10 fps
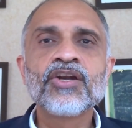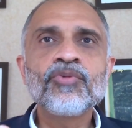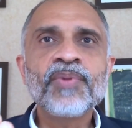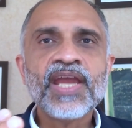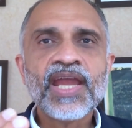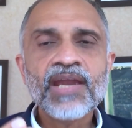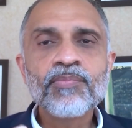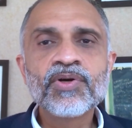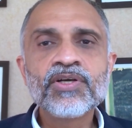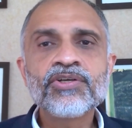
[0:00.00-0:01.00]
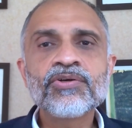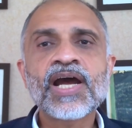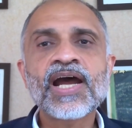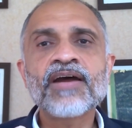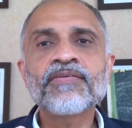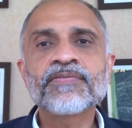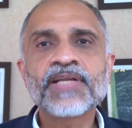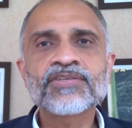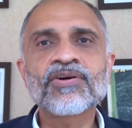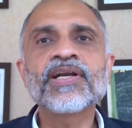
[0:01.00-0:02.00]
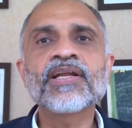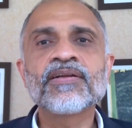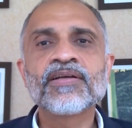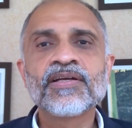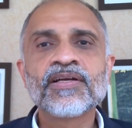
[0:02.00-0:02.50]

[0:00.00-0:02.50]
to be able to have, let's call it an